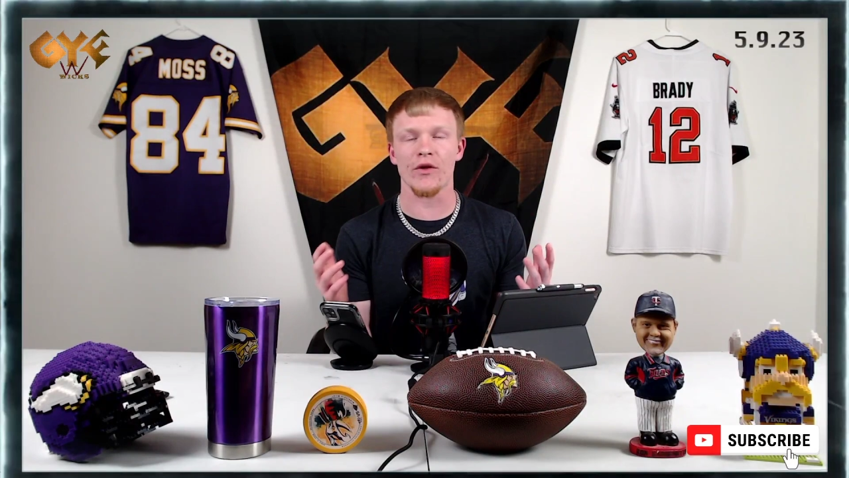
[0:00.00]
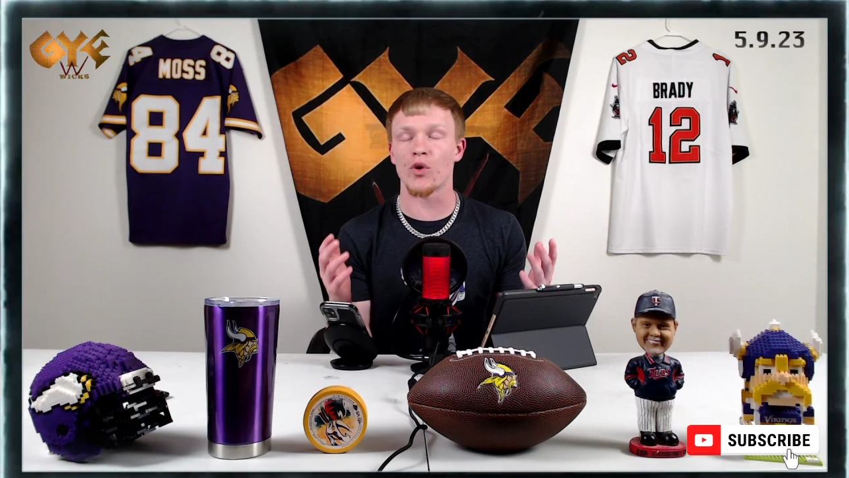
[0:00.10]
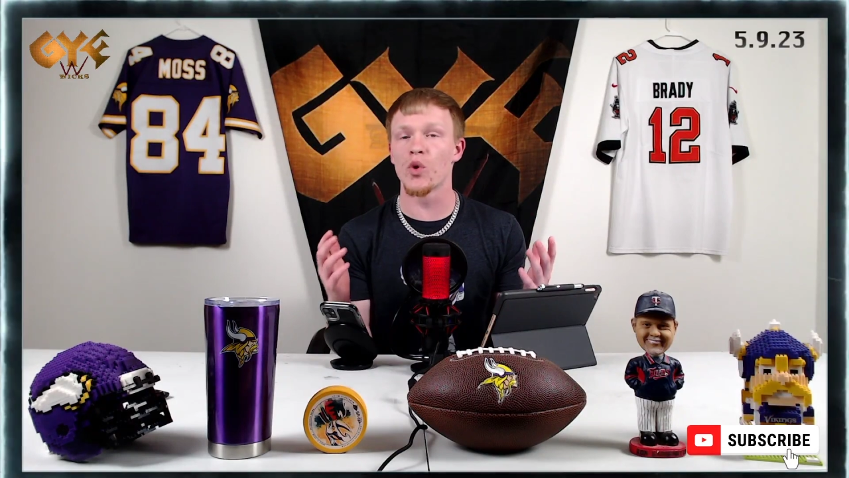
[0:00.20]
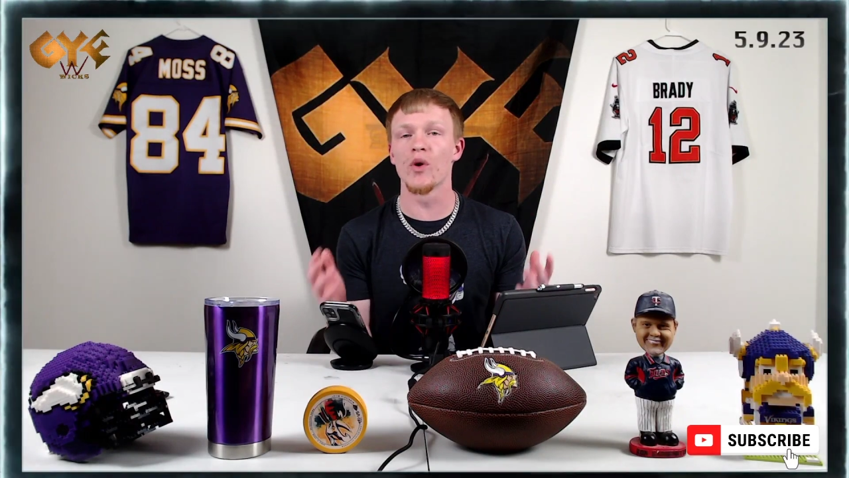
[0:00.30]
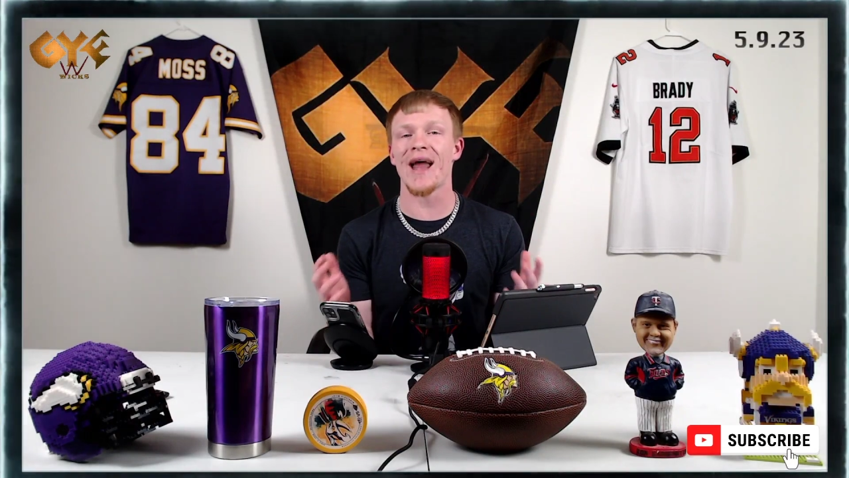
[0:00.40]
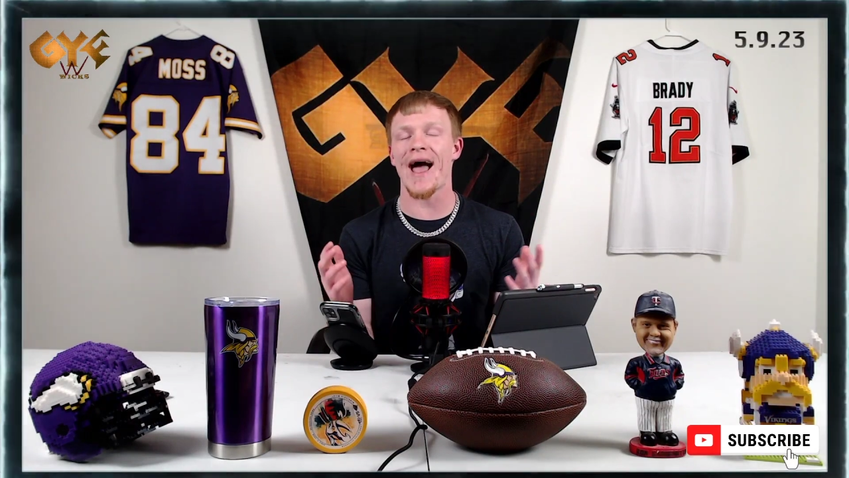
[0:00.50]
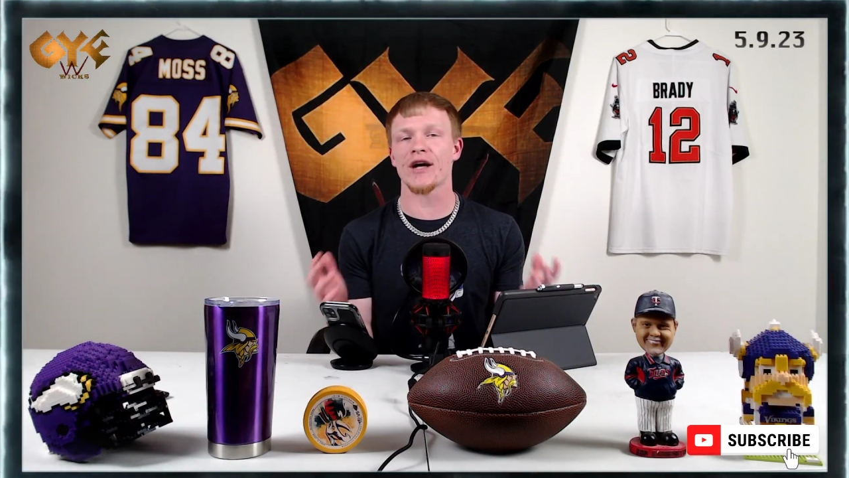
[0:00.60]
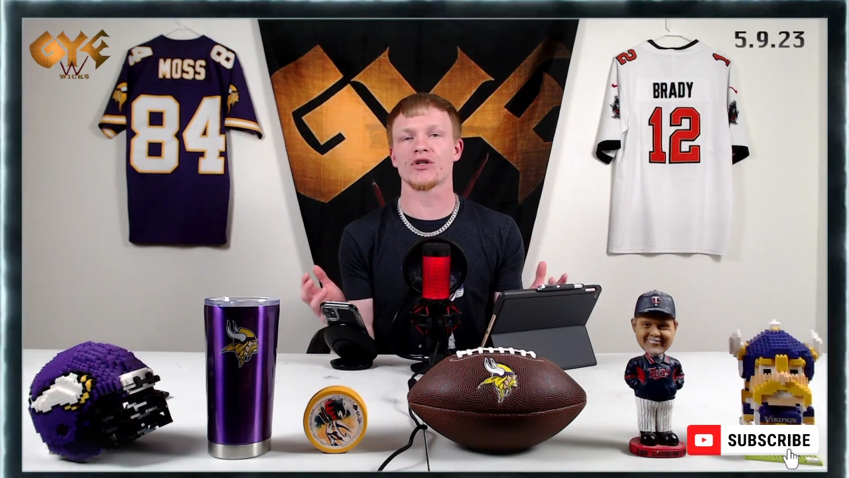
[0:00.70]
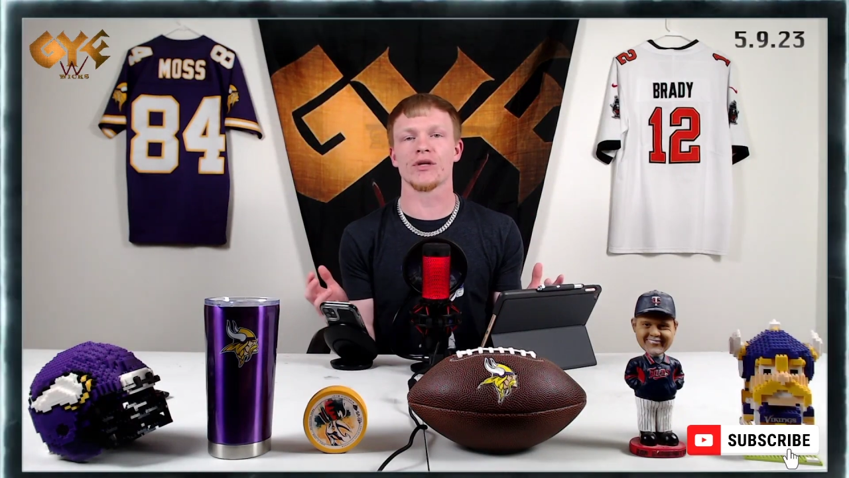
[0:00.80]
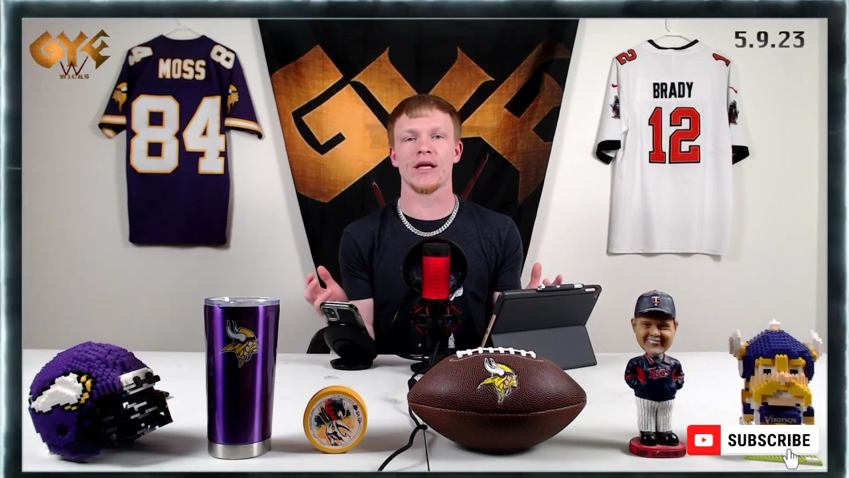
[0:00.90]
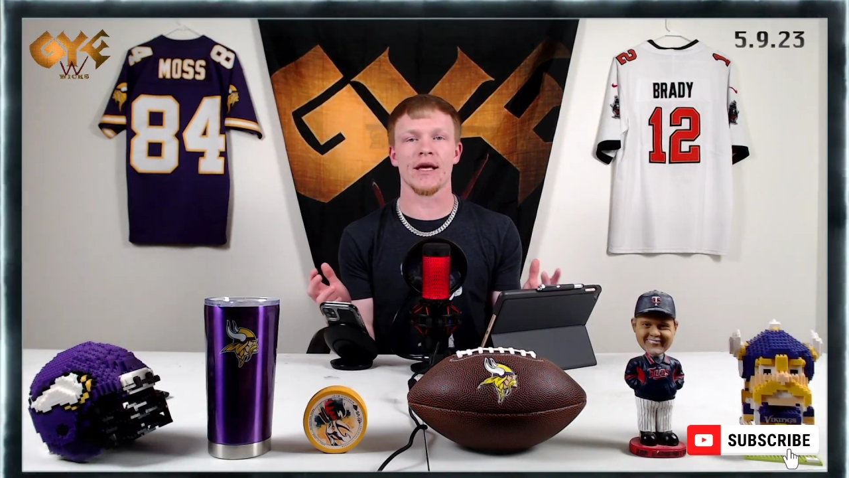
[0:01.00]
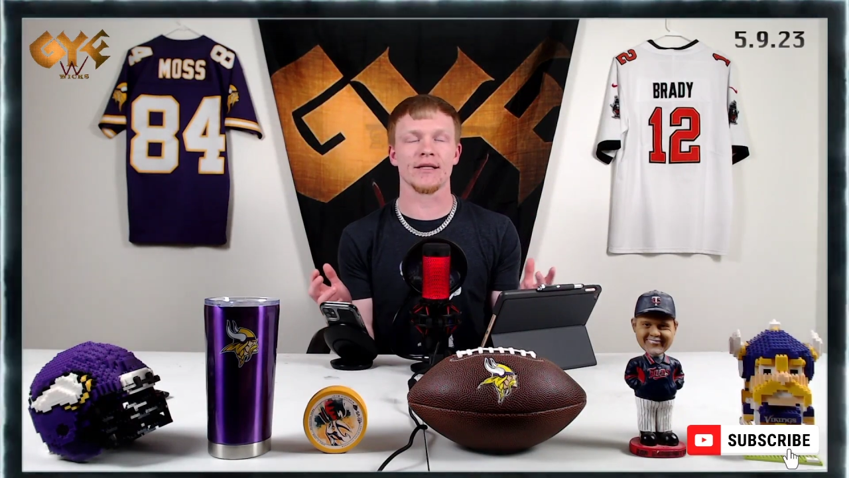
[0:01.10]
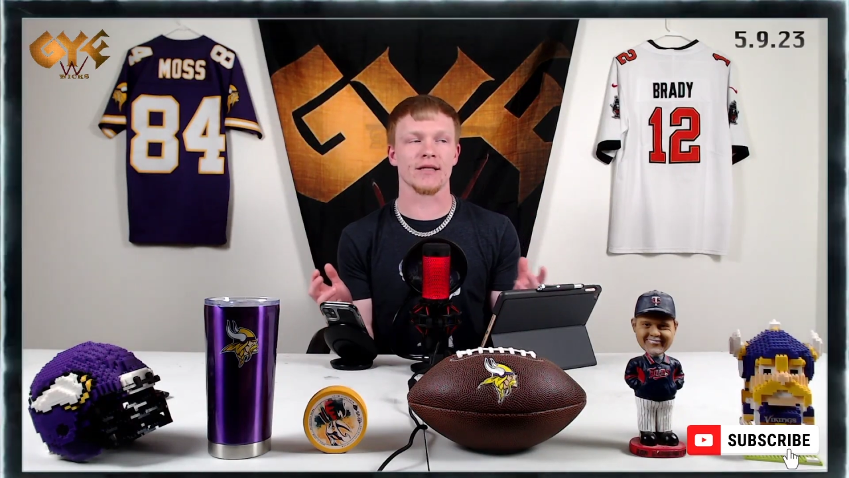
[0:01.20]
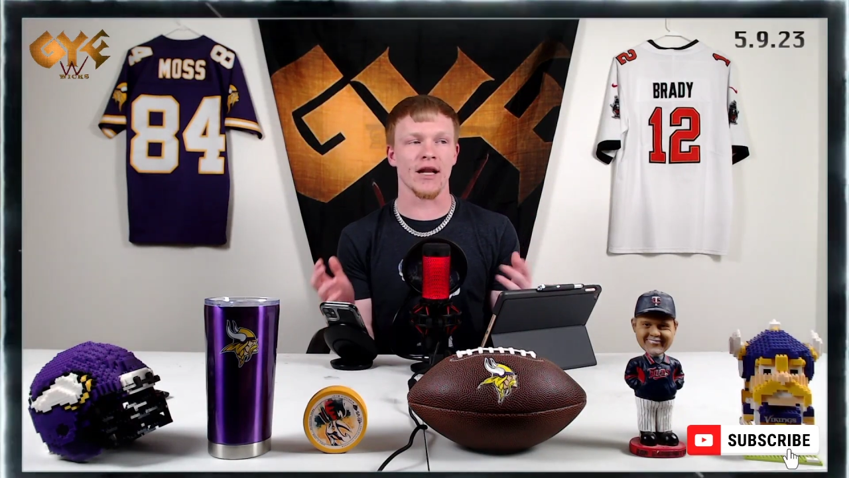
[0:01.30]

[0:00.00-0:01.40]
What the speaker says: who it actually is.